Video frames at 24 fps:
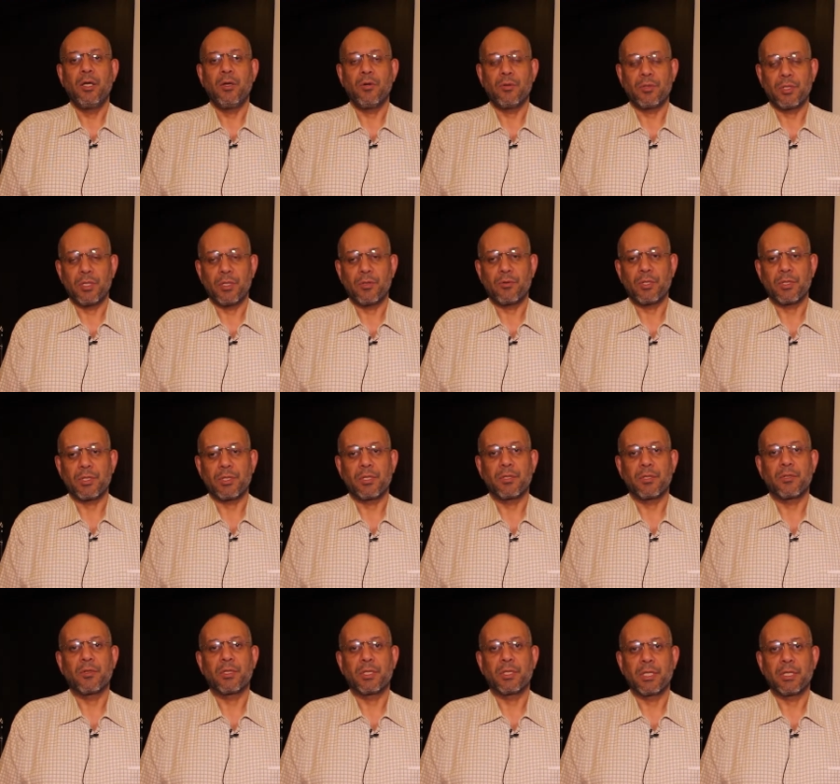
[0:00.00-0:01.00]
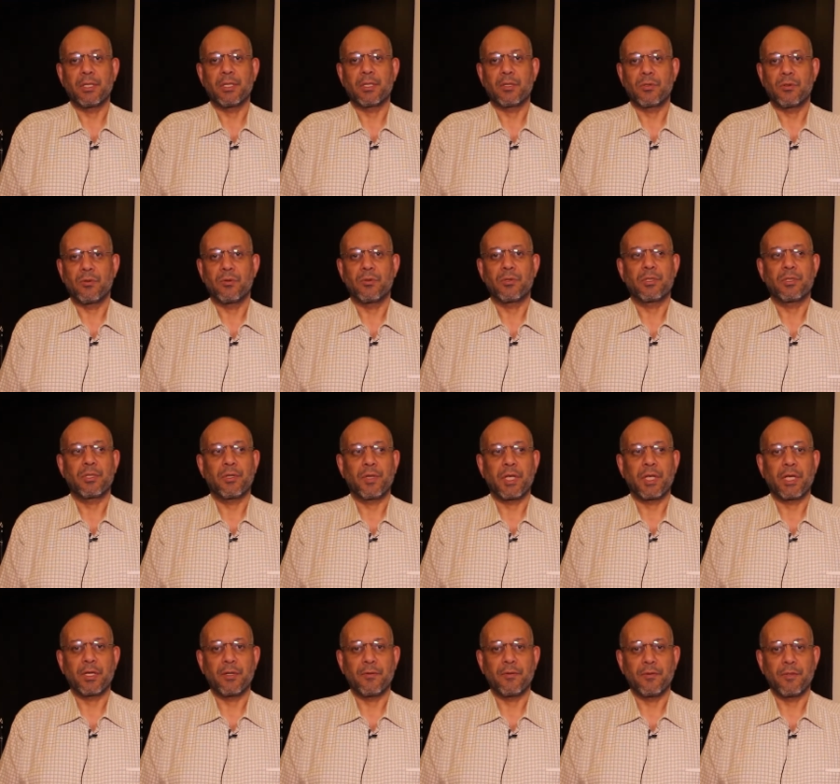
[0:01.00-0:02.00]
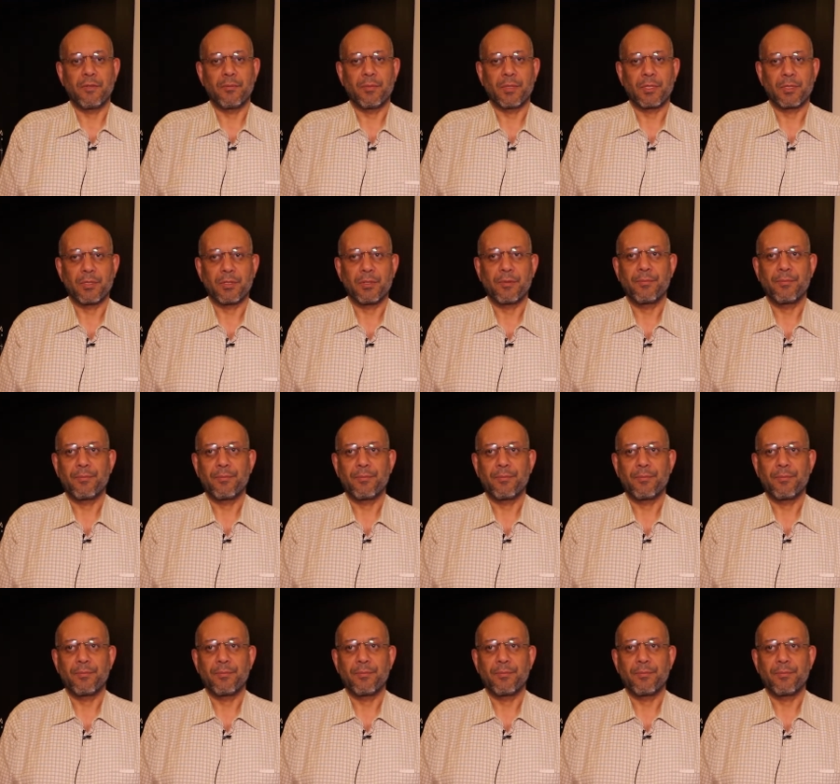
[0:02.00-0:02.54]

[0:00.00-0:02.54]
who's interested to attend the course. Thank you very much.